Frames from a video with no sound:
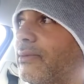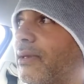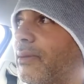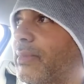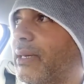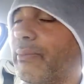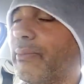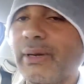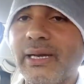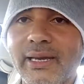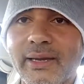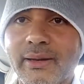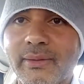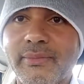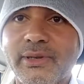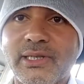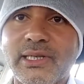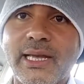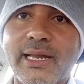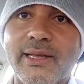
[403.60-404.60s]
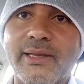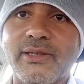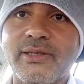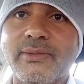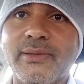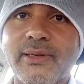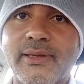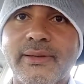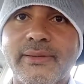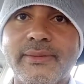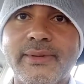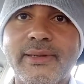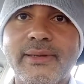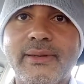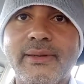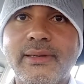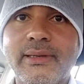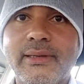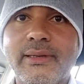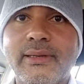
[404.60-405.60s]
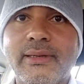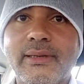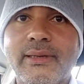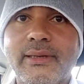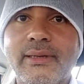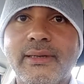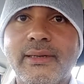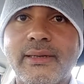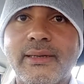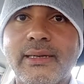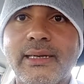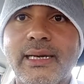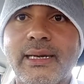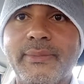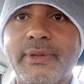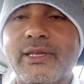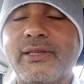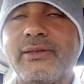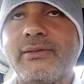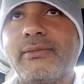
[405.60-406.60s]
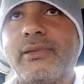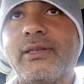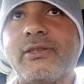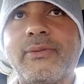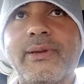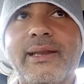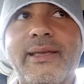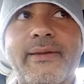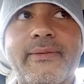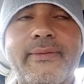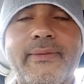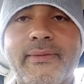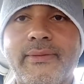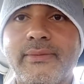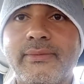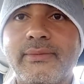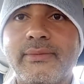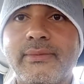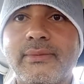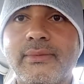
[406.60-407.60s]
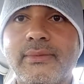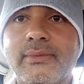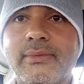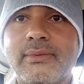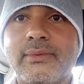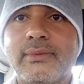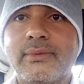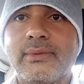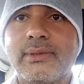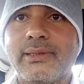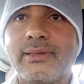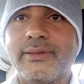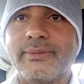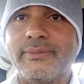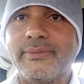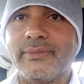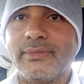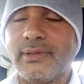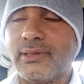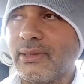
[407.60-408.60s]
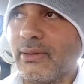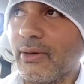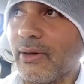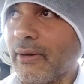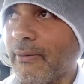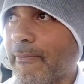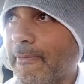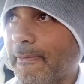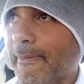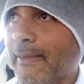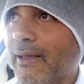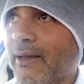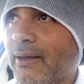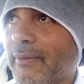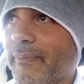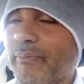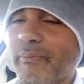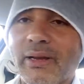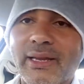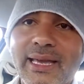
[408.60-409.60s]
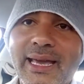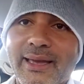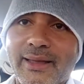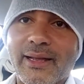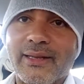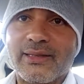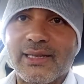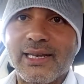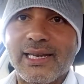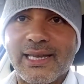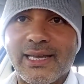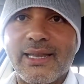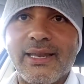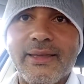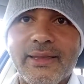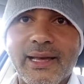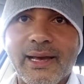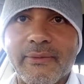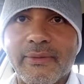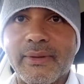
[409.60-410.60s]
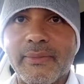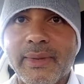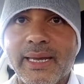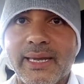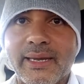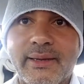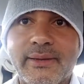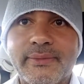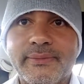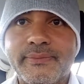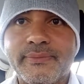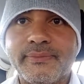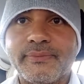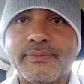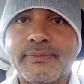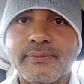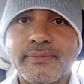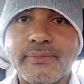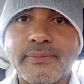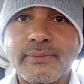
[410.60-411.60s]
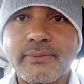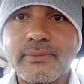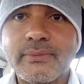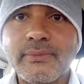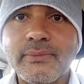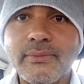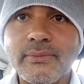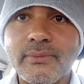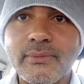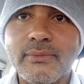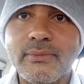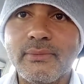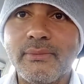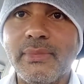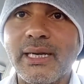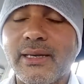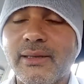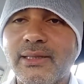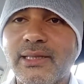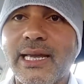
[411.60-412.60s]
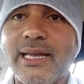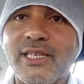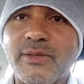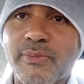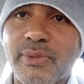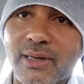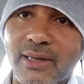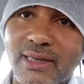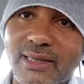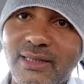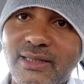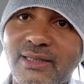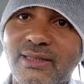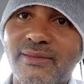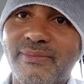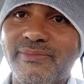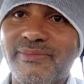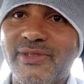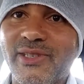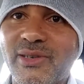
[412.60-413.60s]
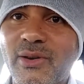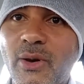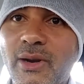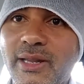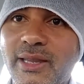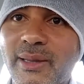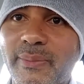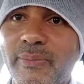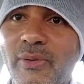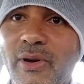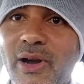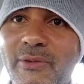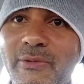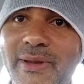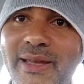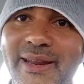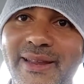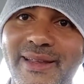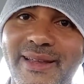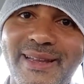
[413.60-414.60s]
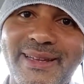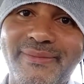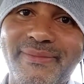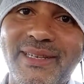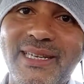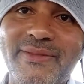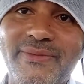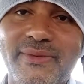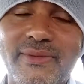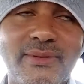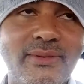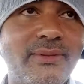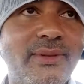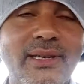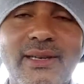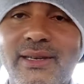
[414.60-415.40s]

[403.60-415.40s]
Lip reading: be a bigger percentage, wouldn't it? It'd be the 20th. So, but yeah, I'd agree that would make sense, but it's gone to the point where it even,